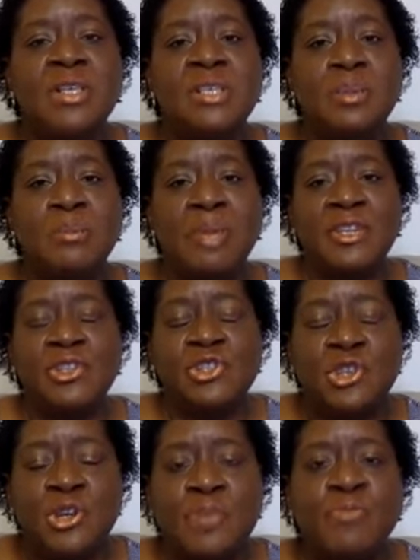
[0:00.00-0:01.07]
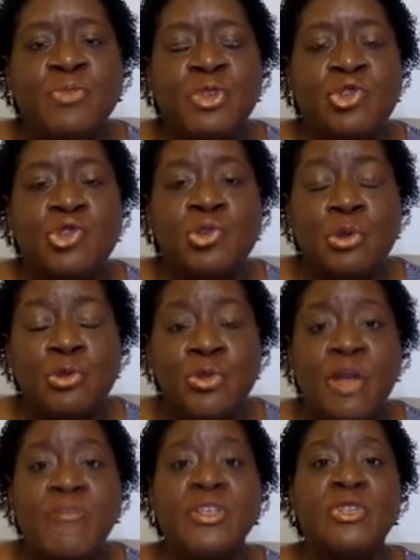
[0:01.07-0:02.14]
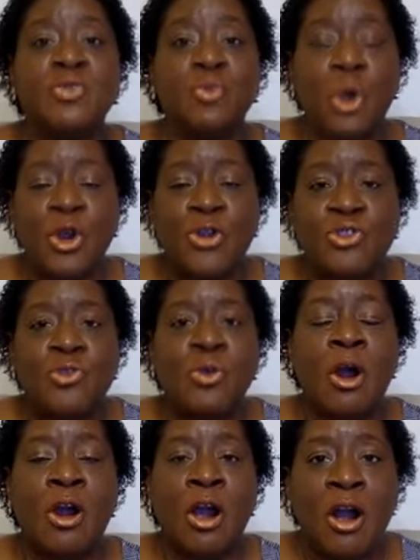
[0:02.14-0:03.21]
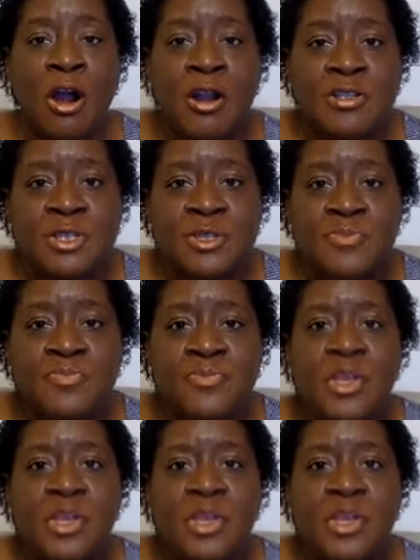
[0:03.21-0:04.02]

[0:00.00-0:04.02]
to minister the truth of this word to our hearts